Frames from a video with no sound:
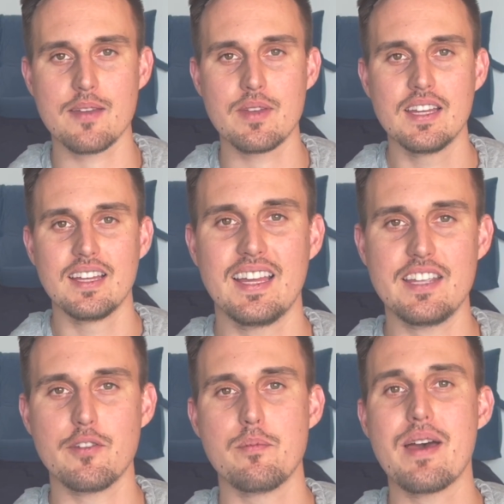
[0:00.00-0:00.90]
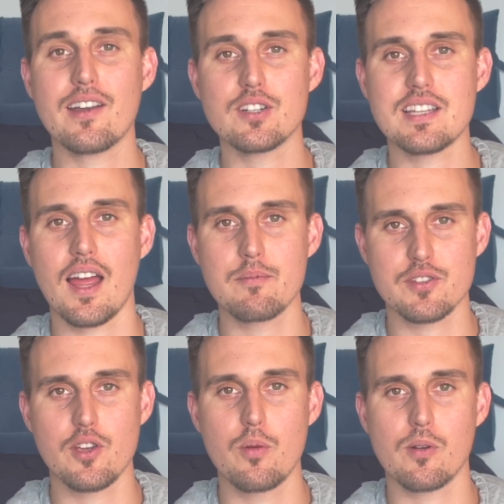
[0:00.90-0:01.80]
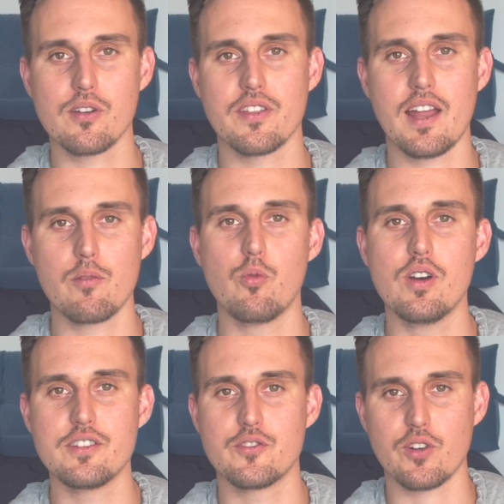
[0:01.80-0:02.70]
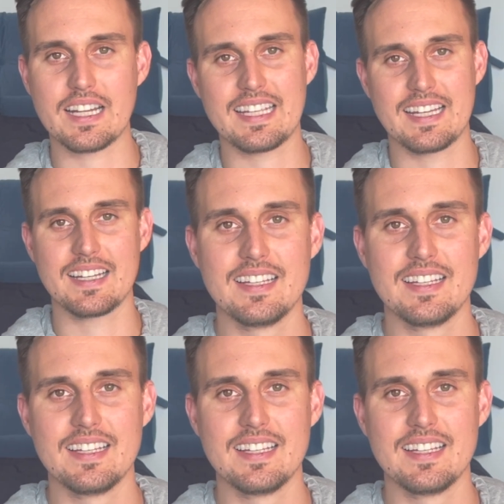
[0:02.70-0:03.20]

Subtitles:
an even better time sober than I would drinking,